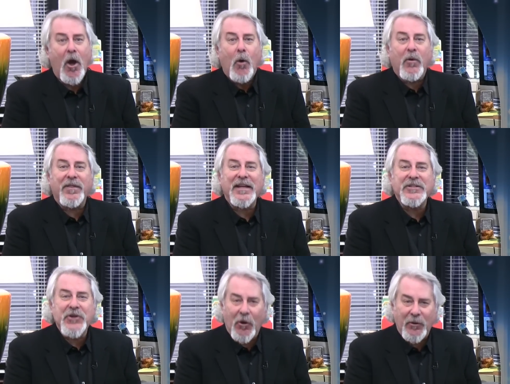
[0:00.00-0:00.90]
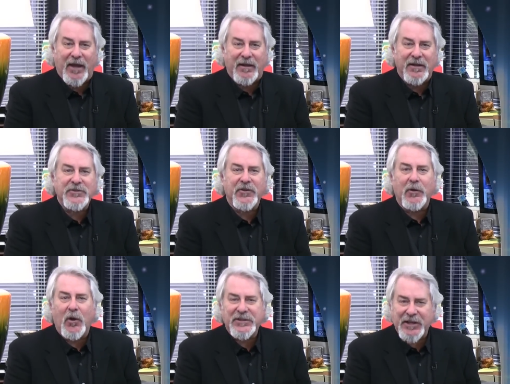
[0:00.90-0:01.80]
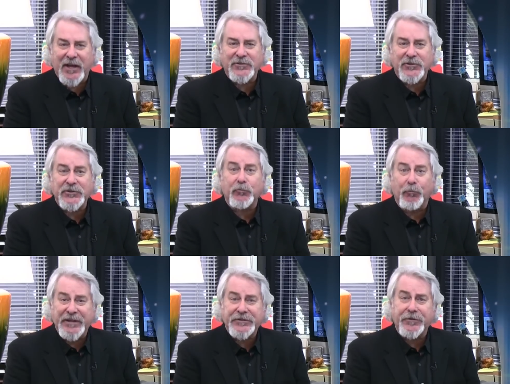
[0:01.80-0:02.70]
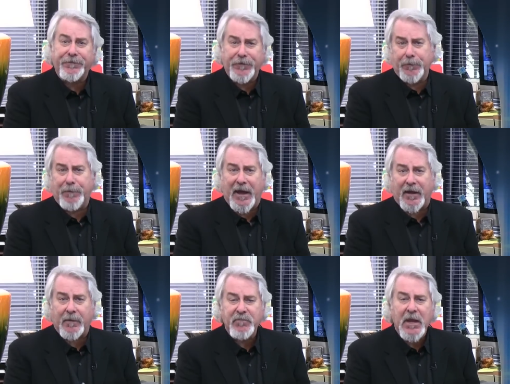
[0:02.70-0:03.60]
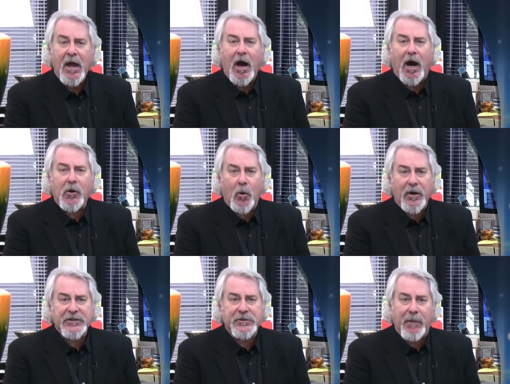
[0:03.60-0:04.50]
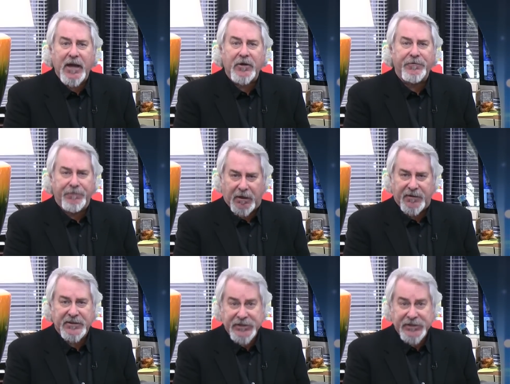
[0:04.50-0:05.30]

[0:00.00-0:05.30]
were then donated to the Los Angeles Regional Food Bank. According to Michael Flood, the